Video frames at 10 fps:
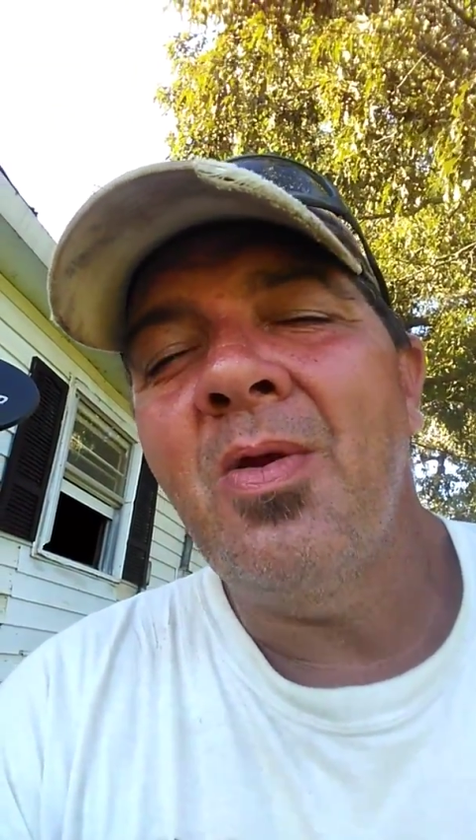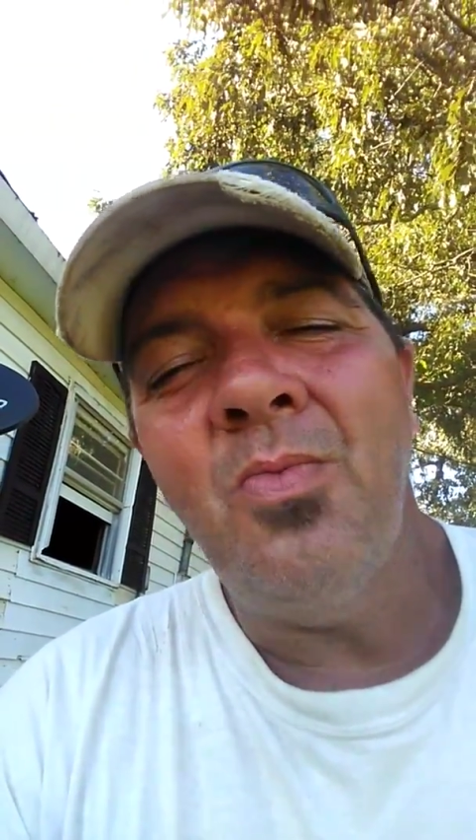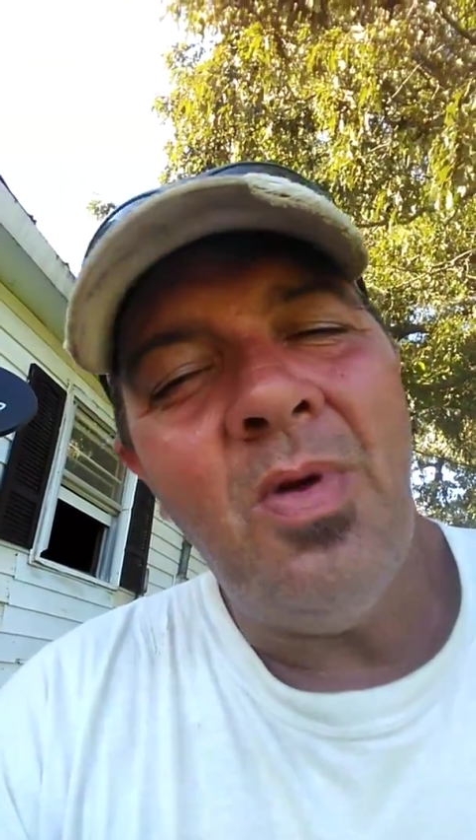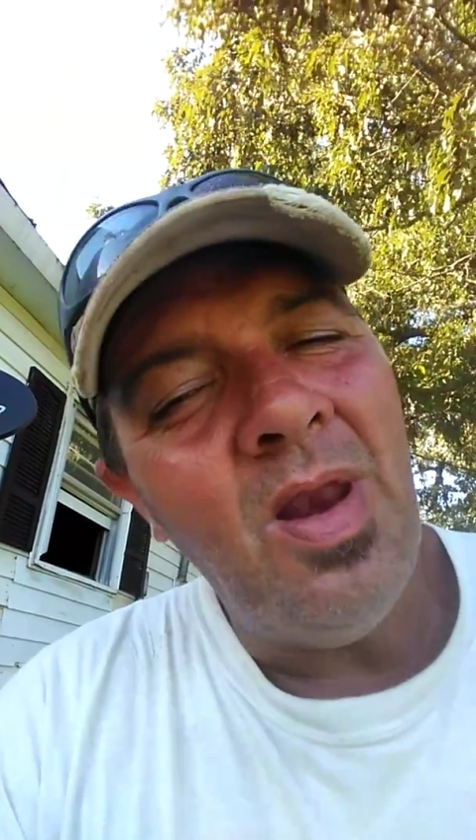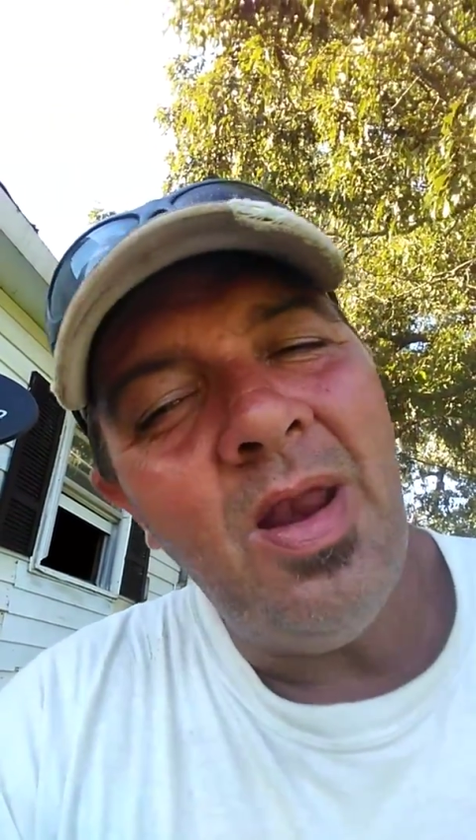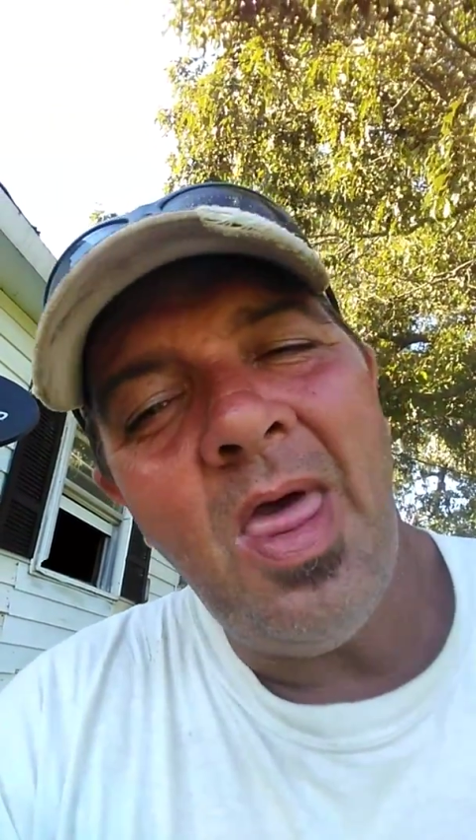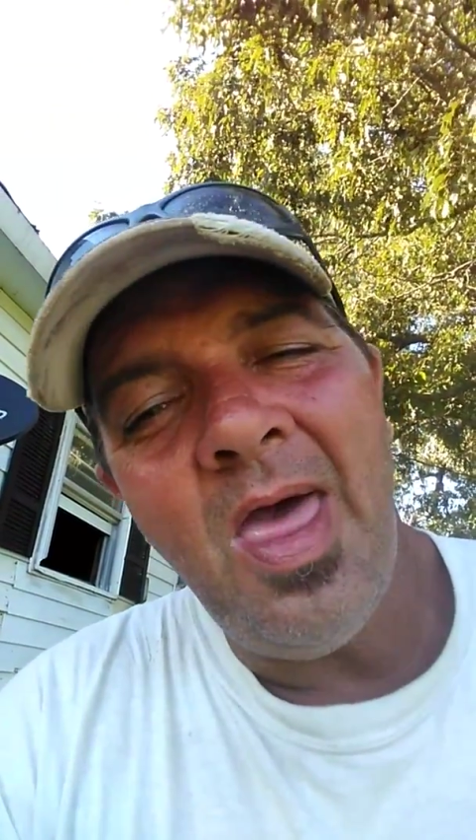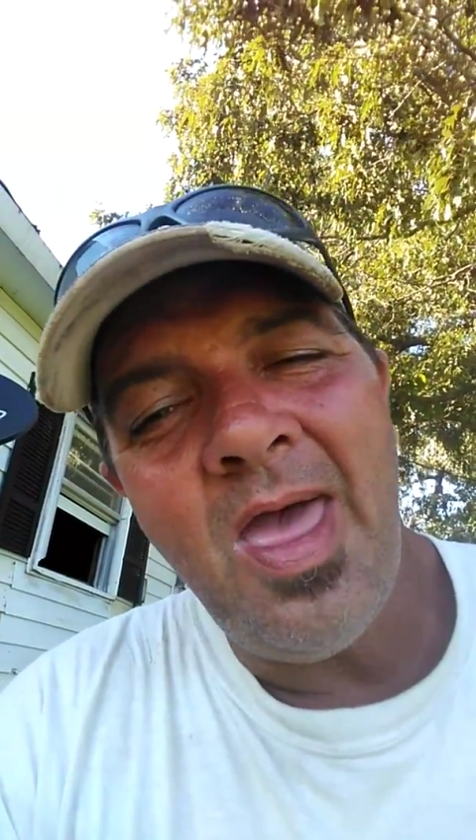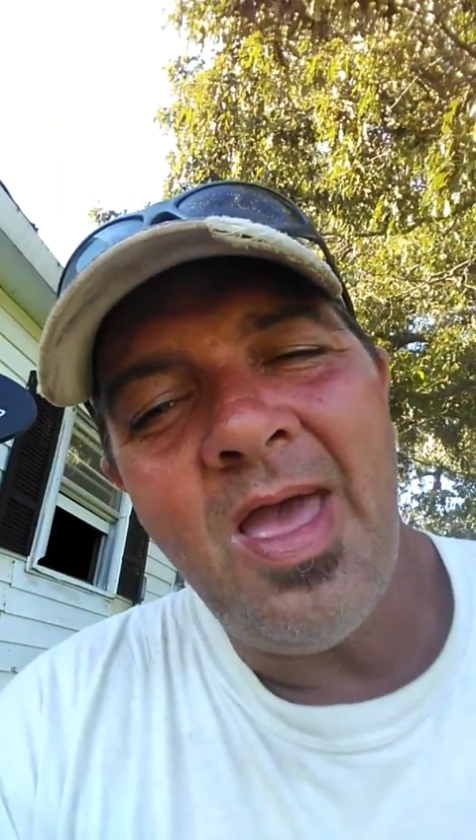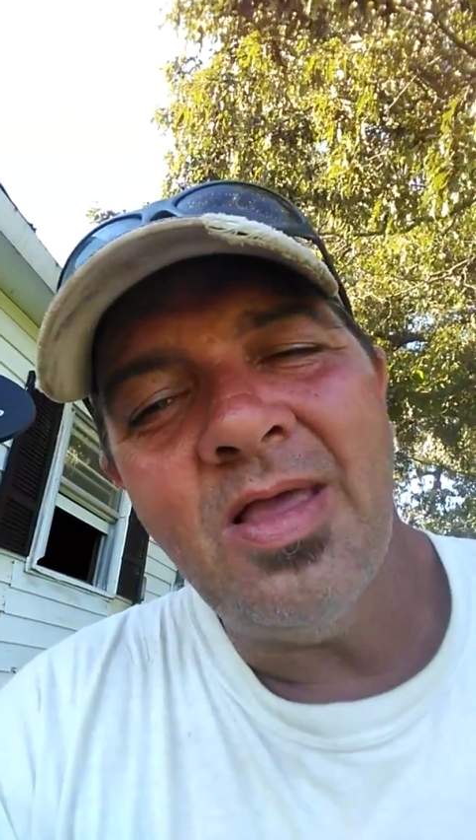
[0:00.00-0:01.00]
it wasn't a lot
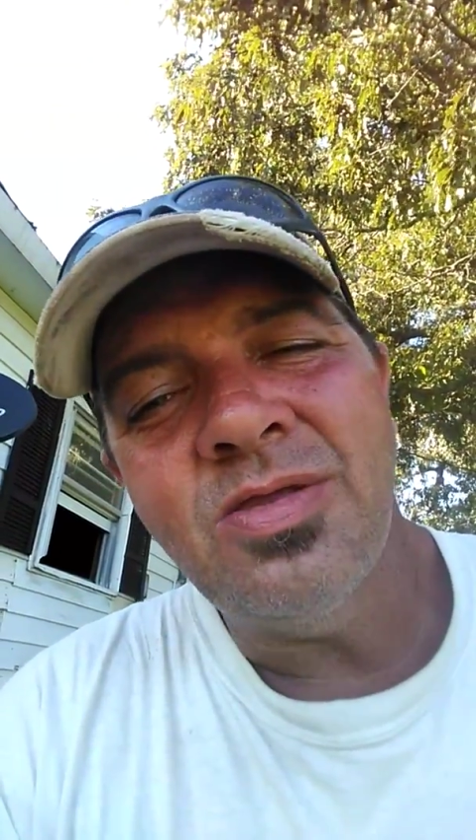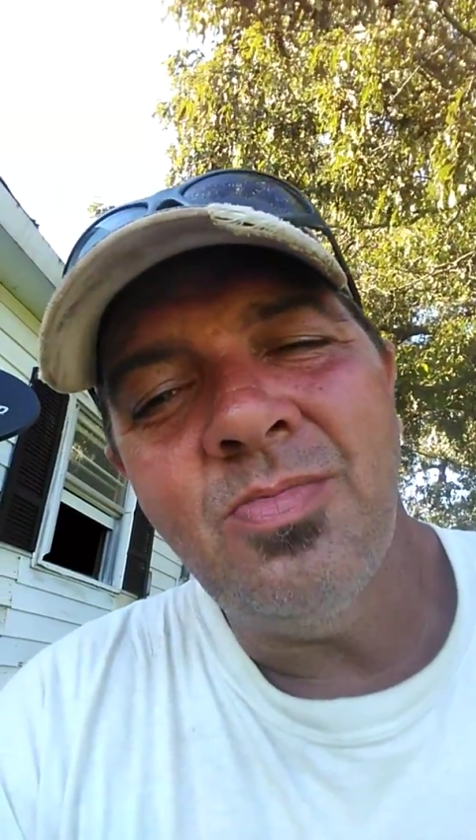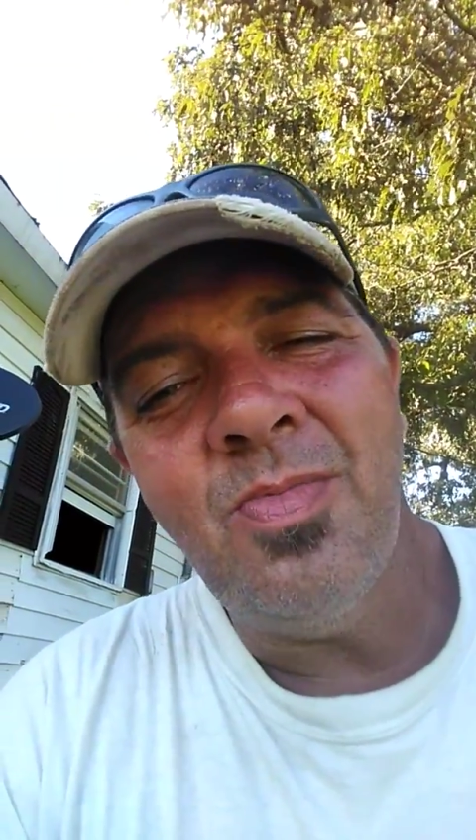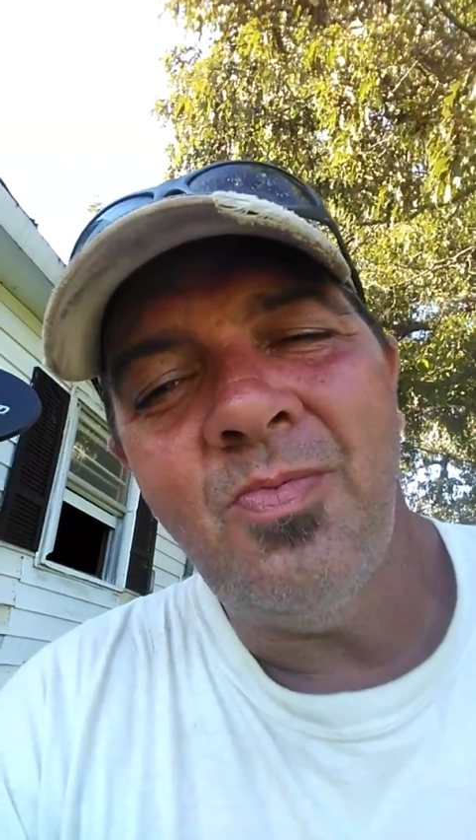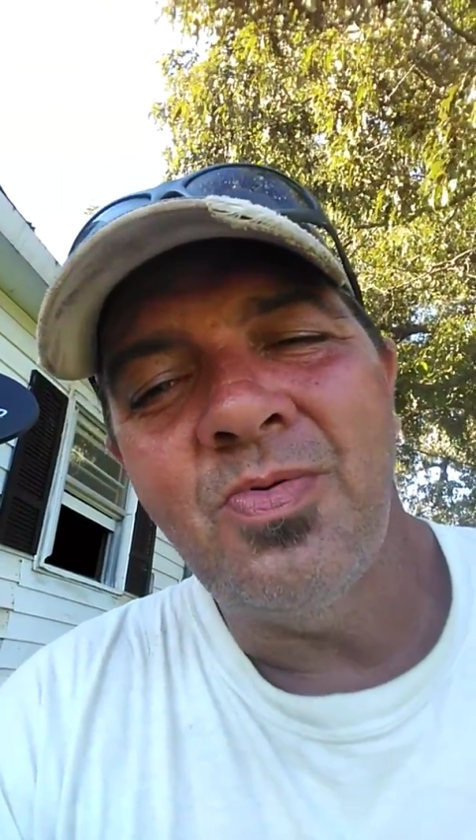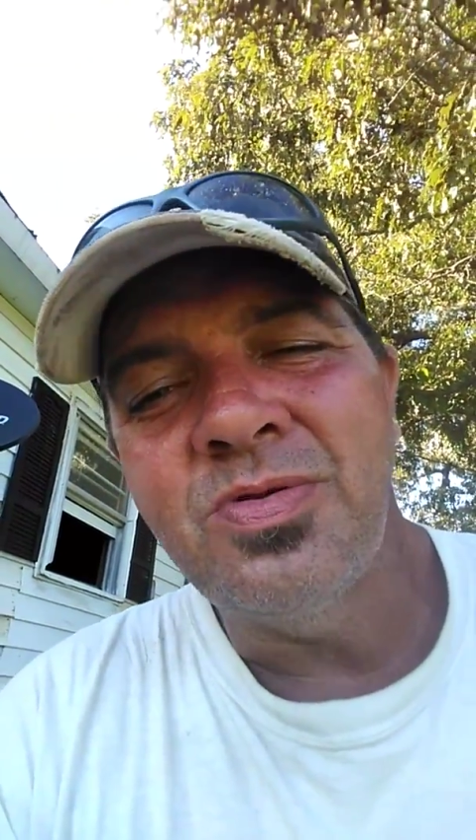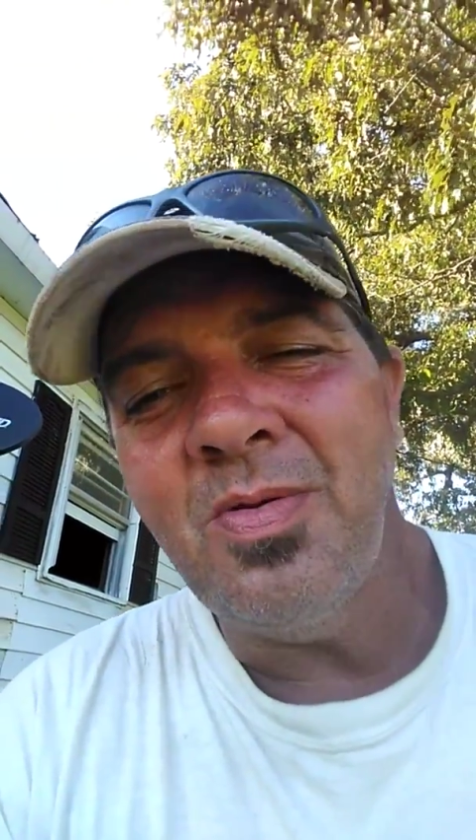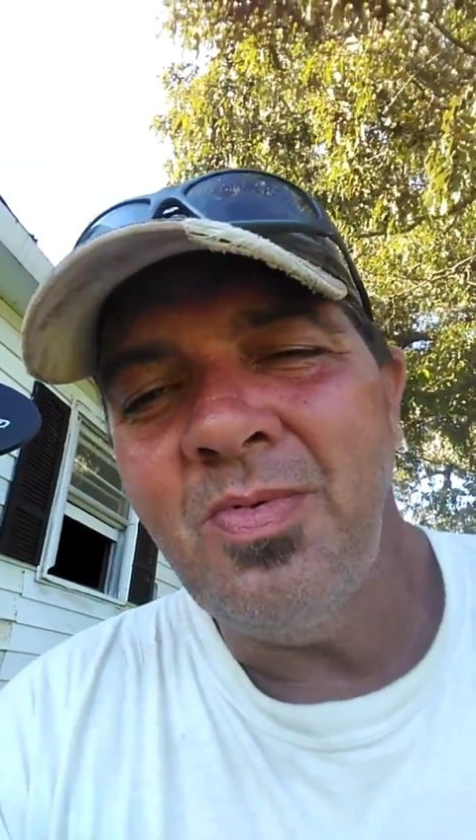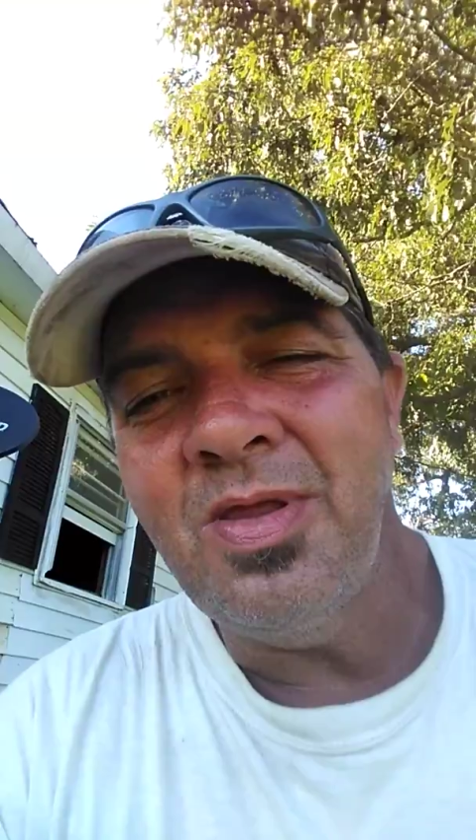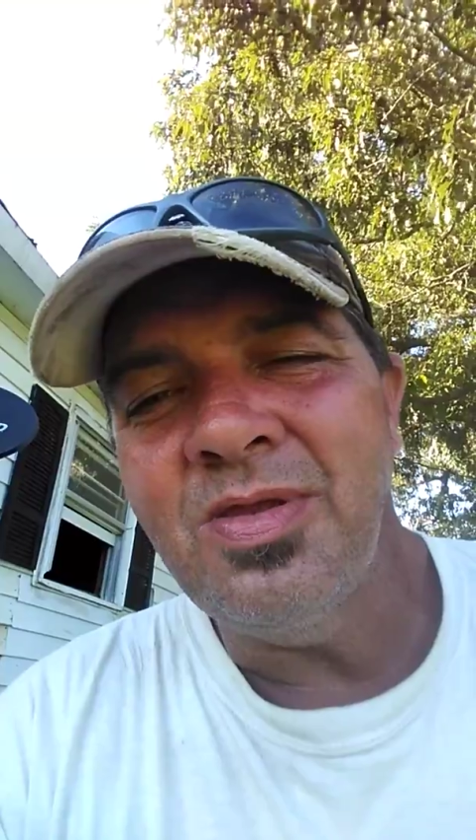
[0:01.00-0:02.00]
of action, but for some
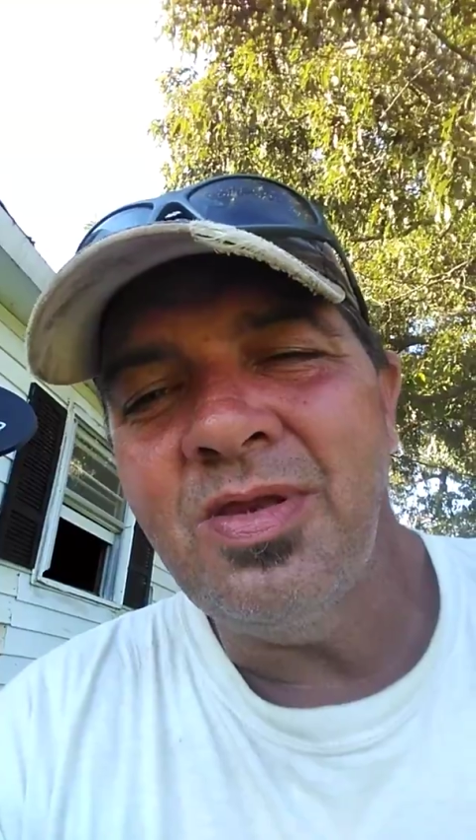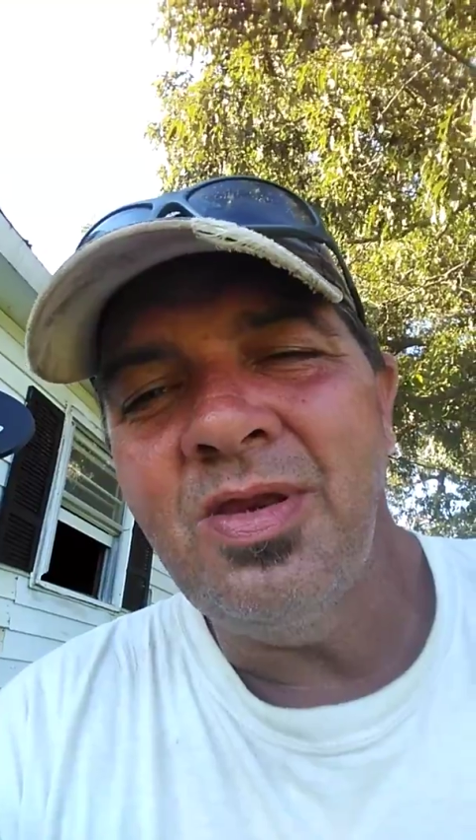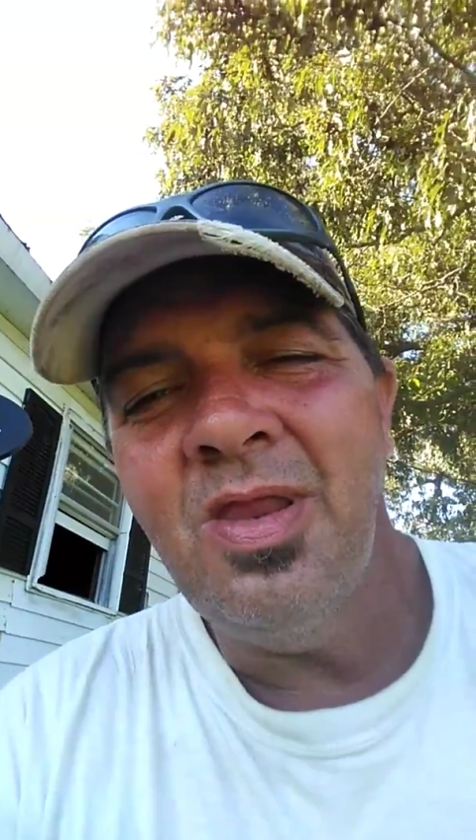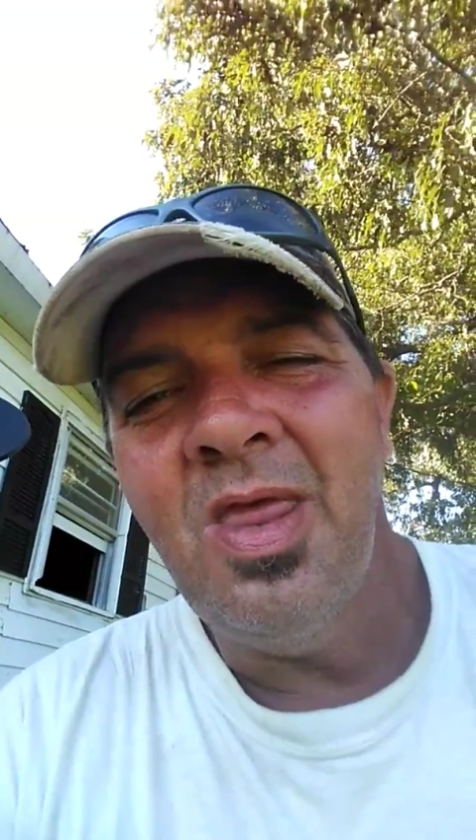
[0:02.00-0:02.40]
reason,